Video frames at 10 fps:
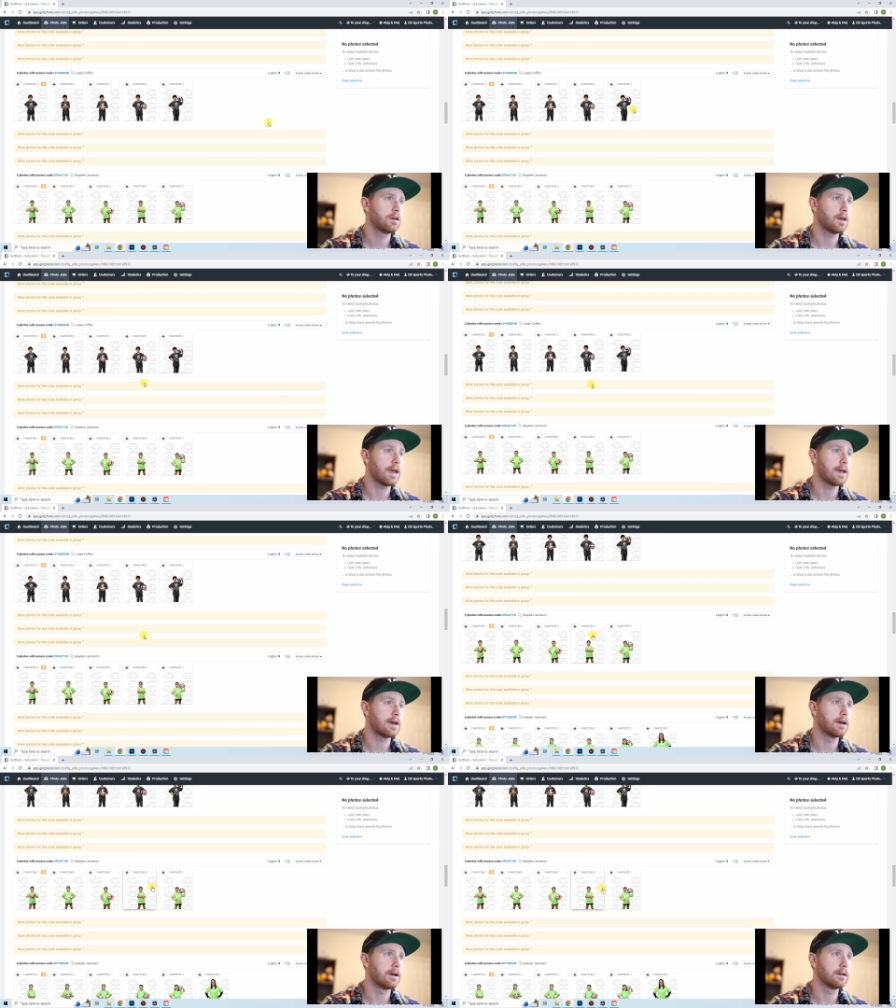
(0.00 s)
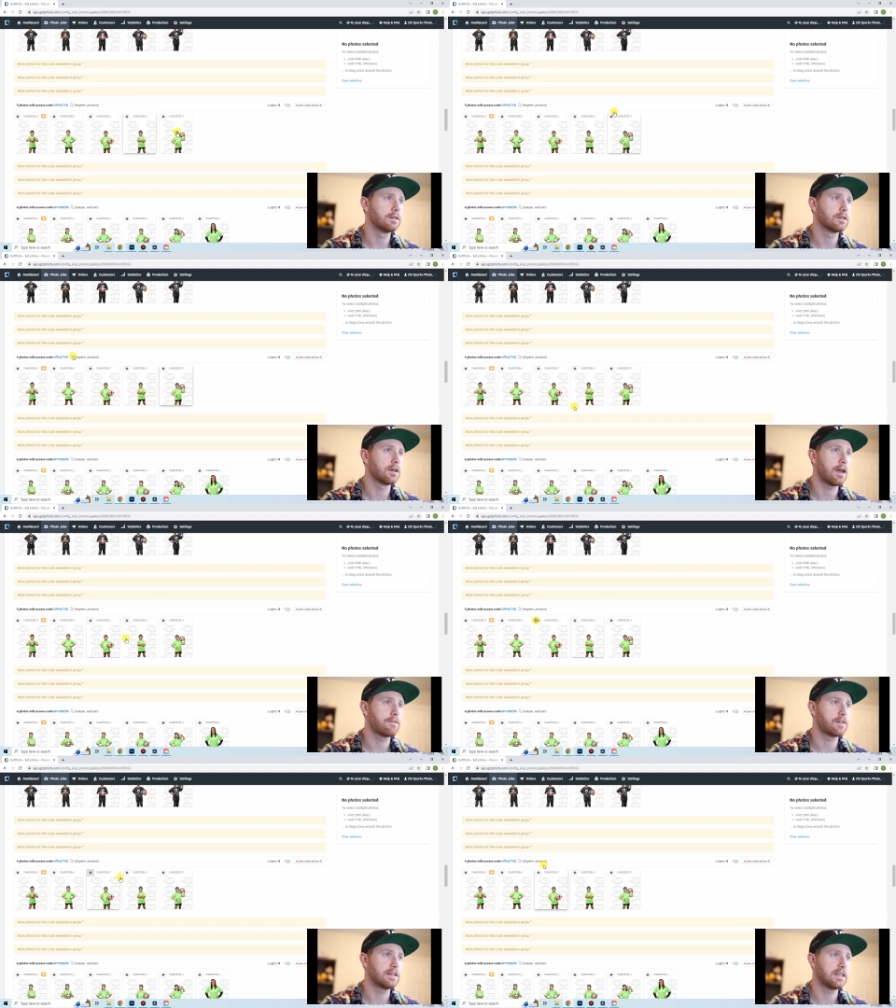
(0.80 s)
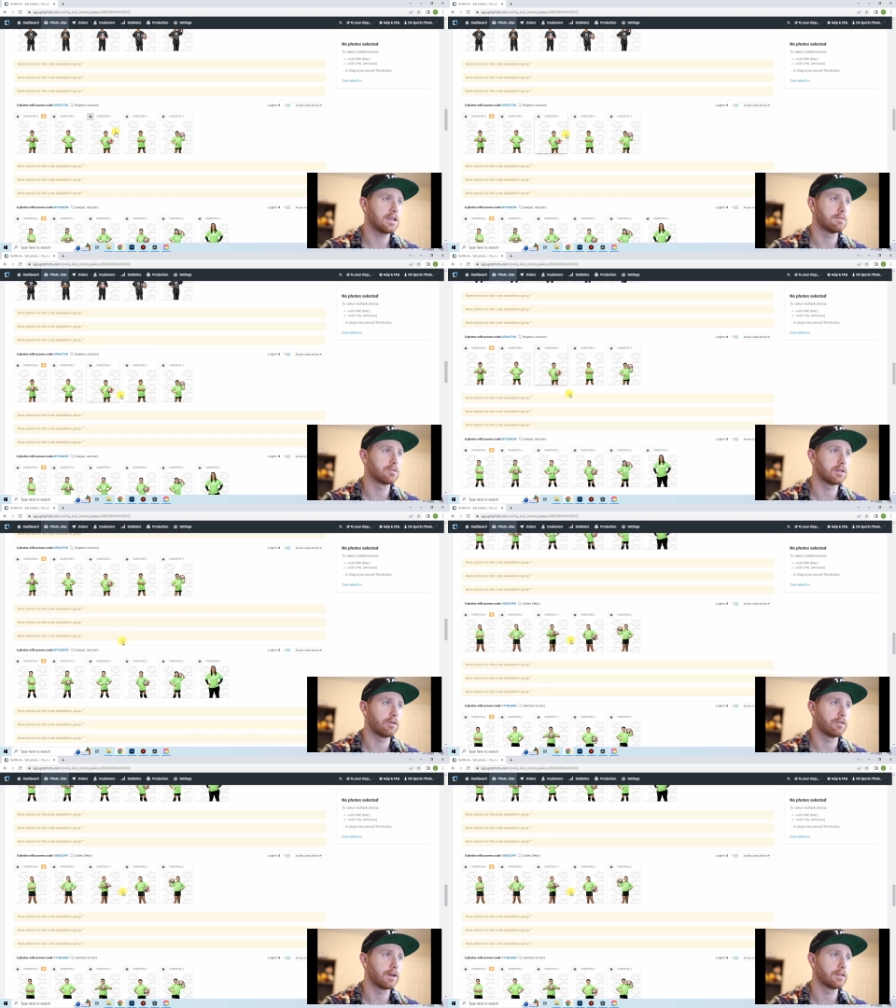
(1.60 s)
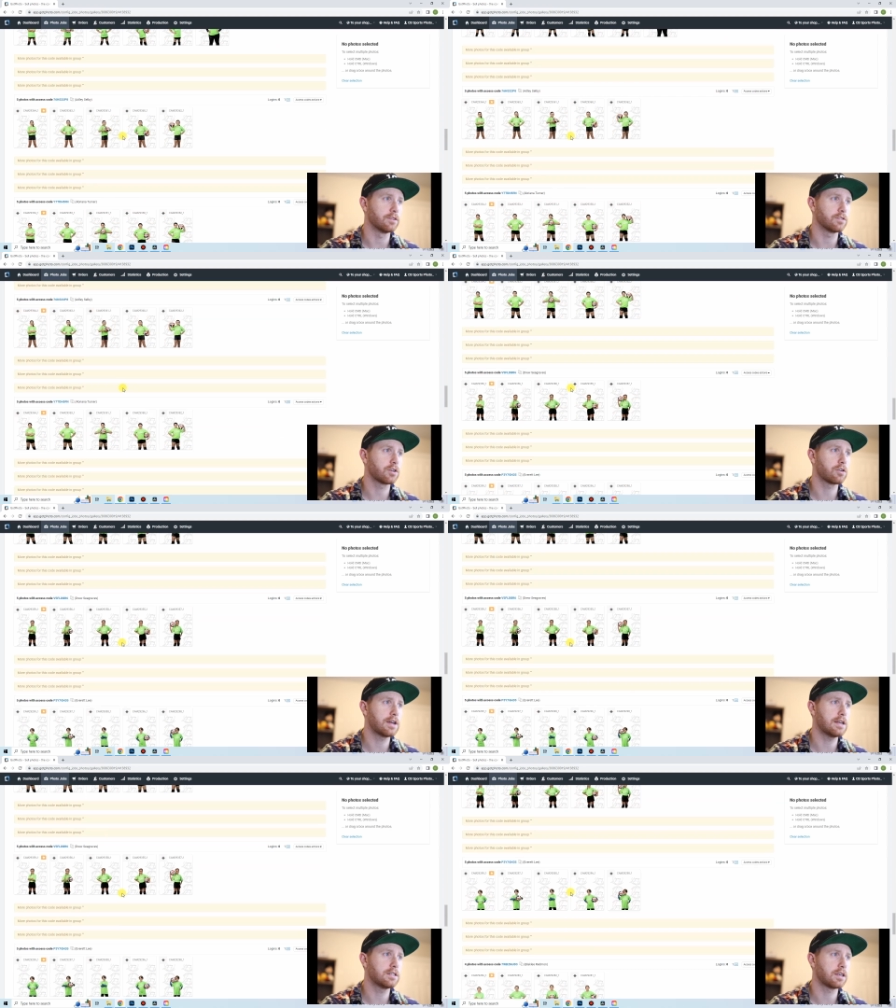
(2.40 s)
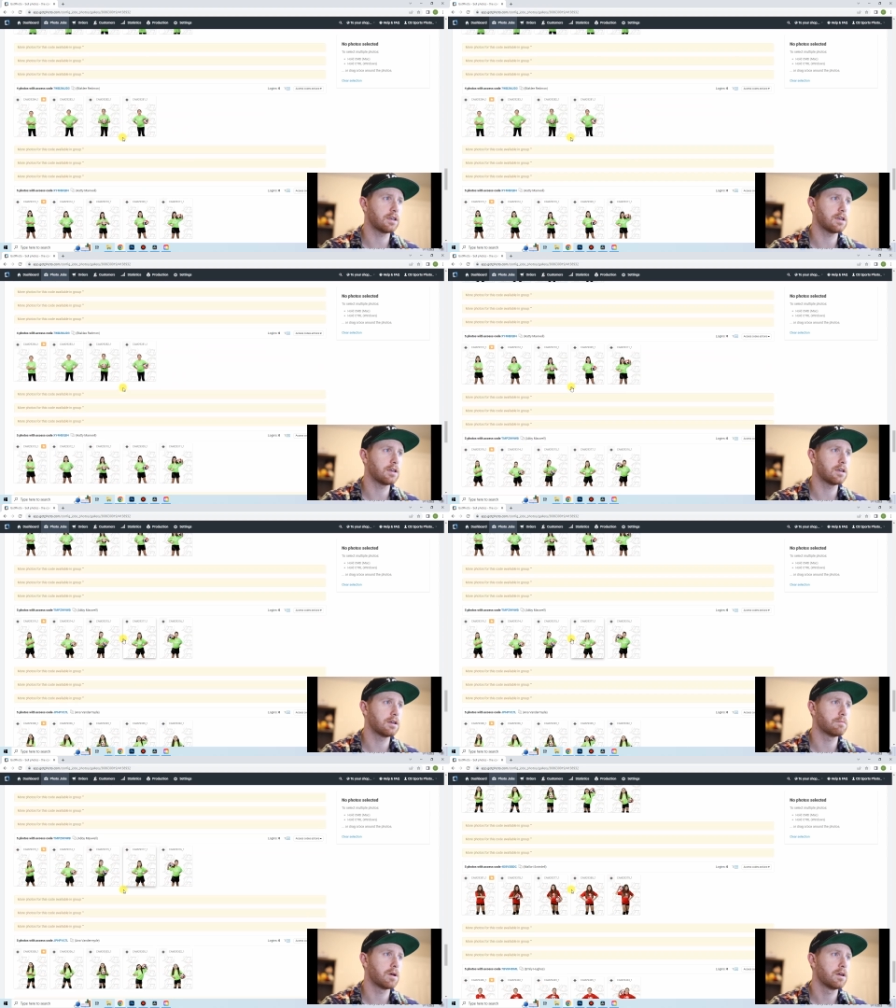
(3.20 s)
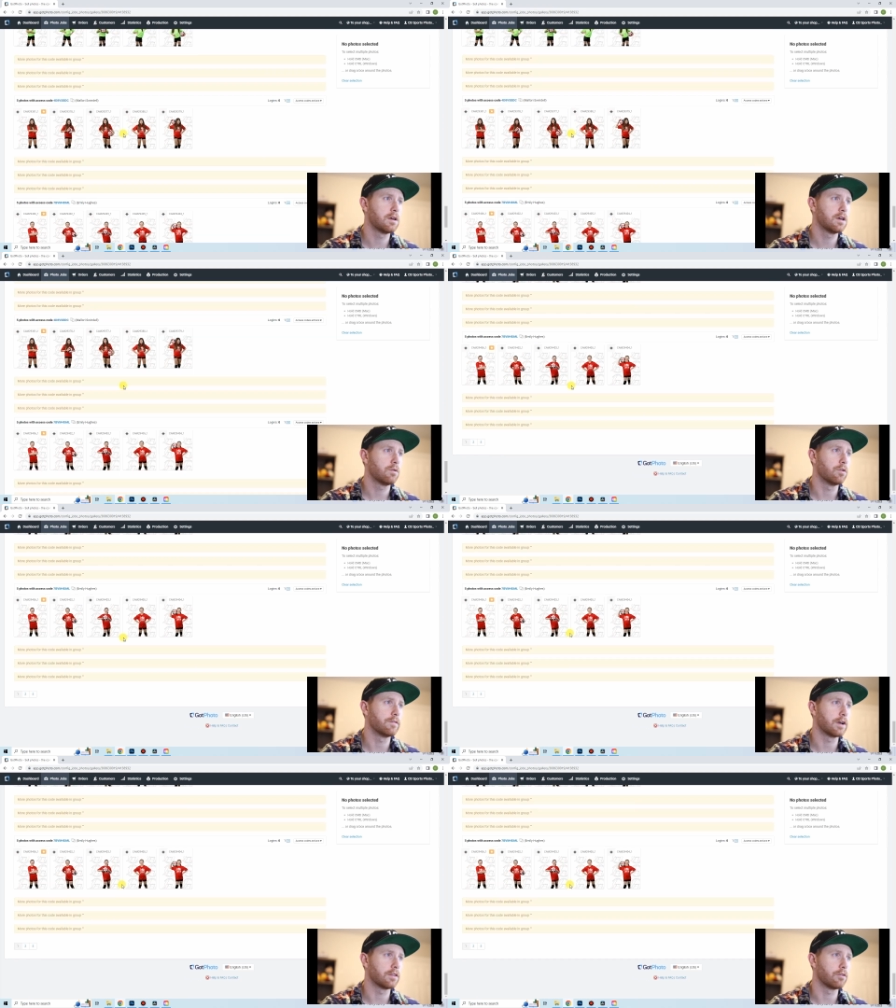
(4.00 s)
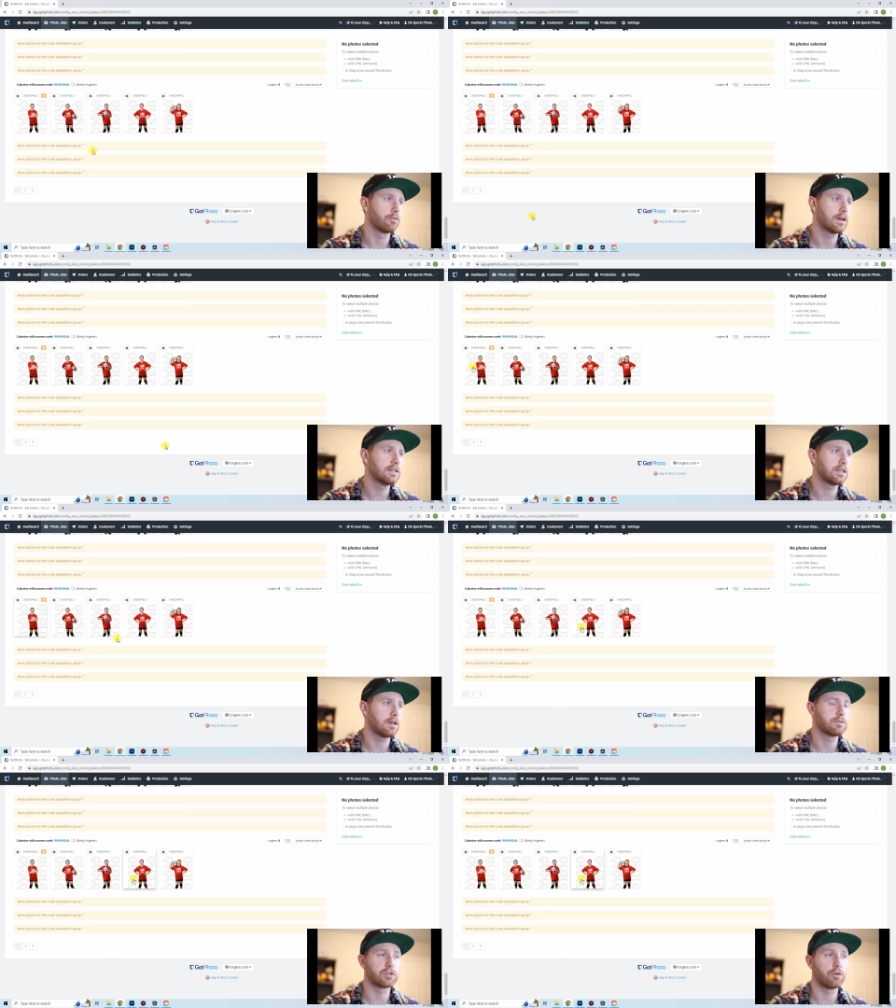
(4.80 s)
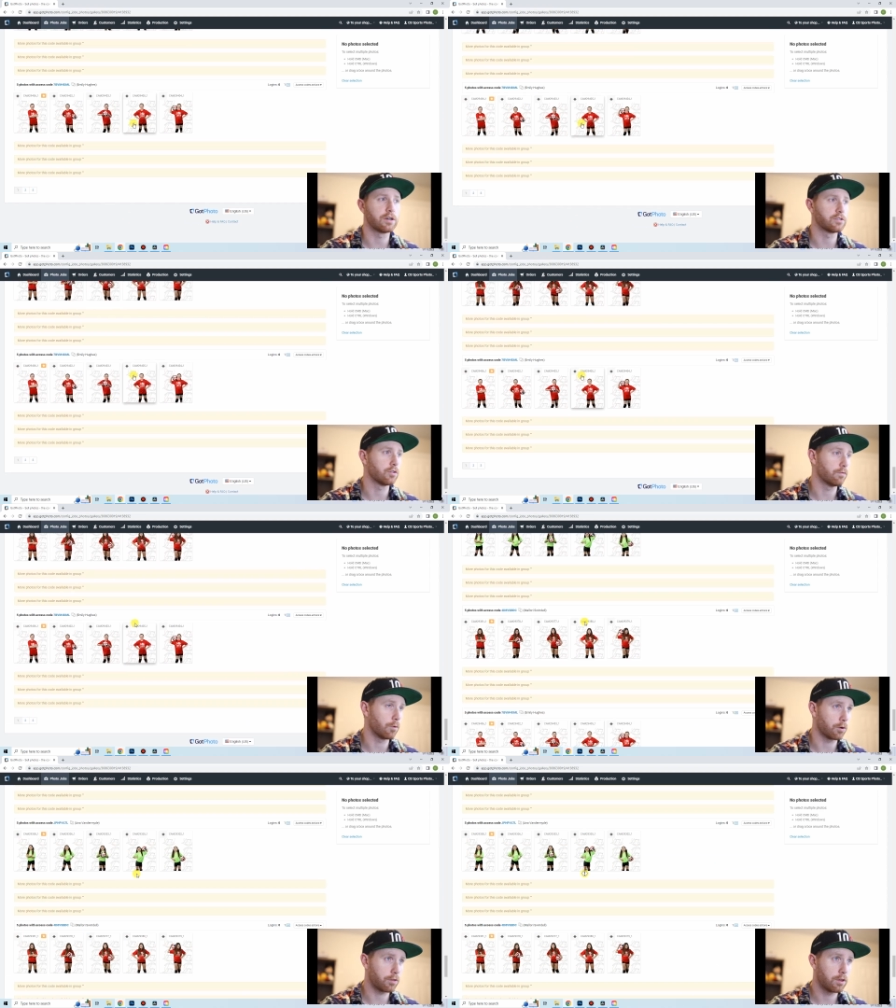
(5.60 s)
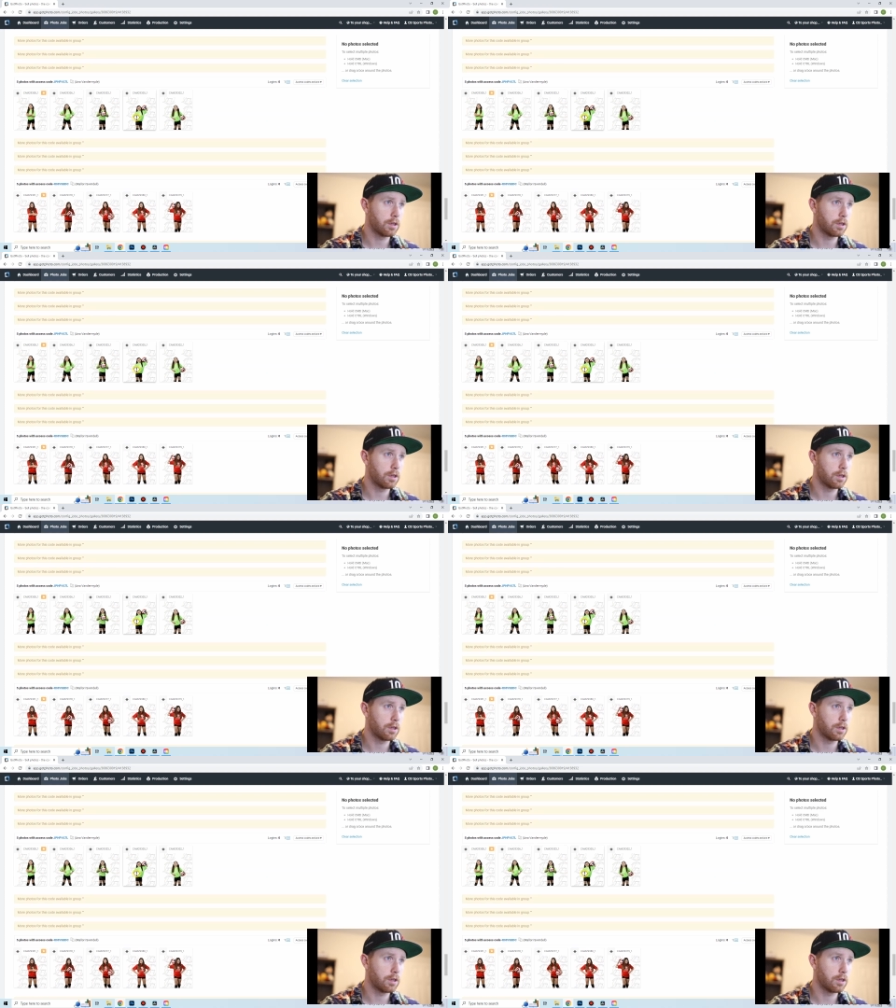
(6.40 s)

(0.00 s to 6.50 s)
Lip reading: And every team. So now we've got this green team, we've got the red team, so on and so forth.